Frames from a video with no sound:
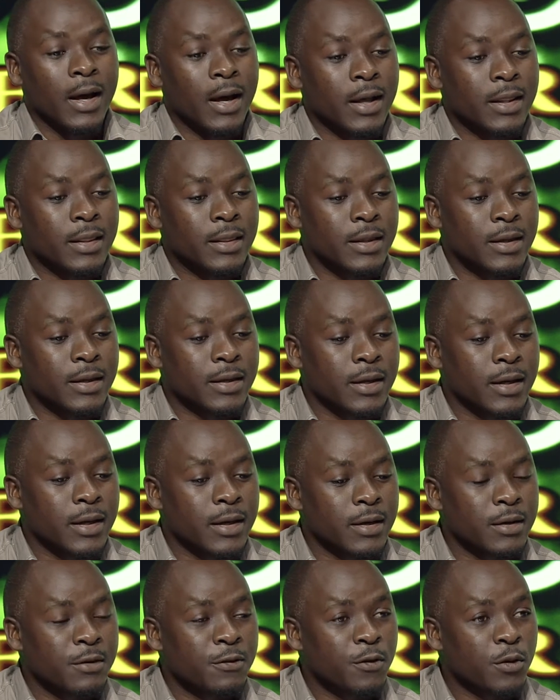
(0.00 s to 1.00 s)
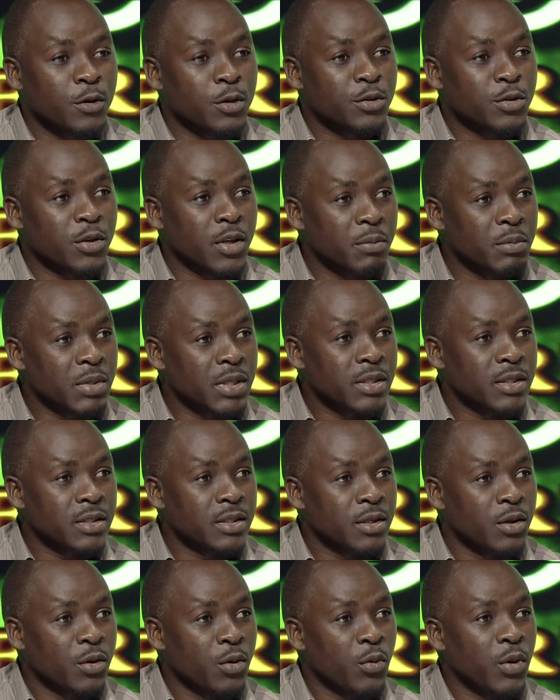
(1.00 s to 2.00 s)
And then for
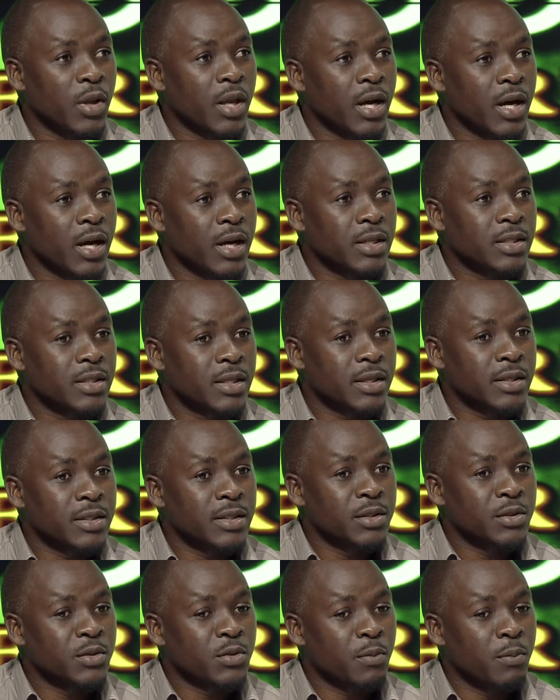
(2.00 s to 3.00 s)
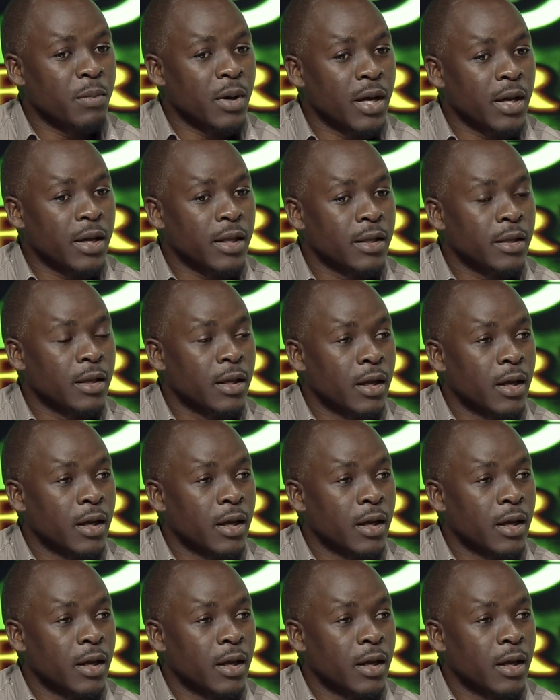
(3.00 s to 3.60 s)
soybeans, we are targeting to buy